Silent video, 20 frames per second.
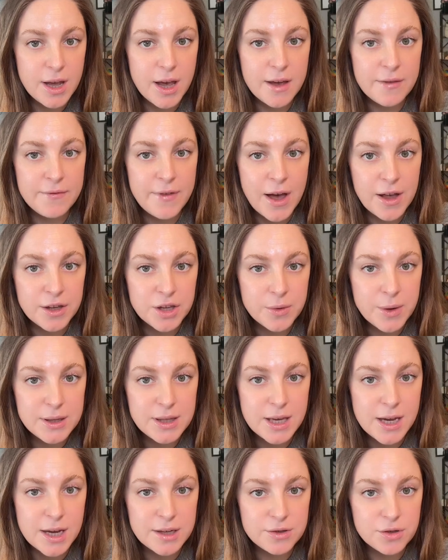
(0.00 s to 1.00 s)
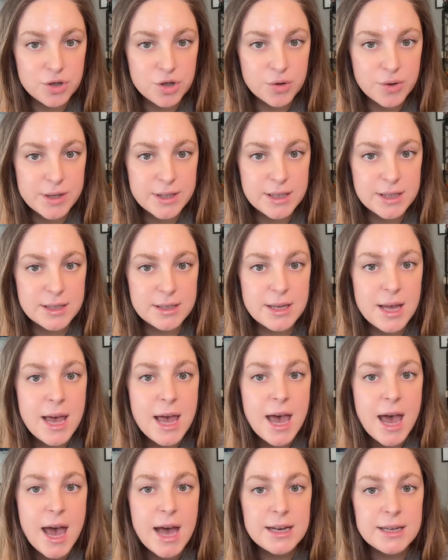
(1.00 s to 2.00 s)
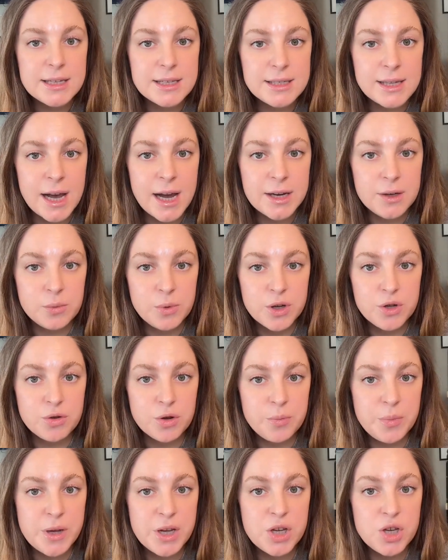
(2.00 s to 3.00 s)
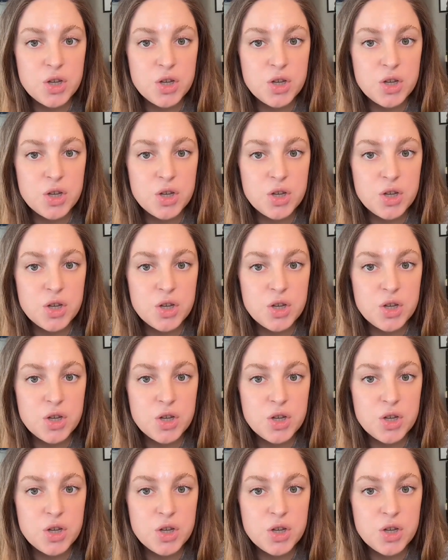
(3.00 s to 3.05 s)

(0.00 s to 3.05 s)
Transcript: evaluate the answer choices and decide which would be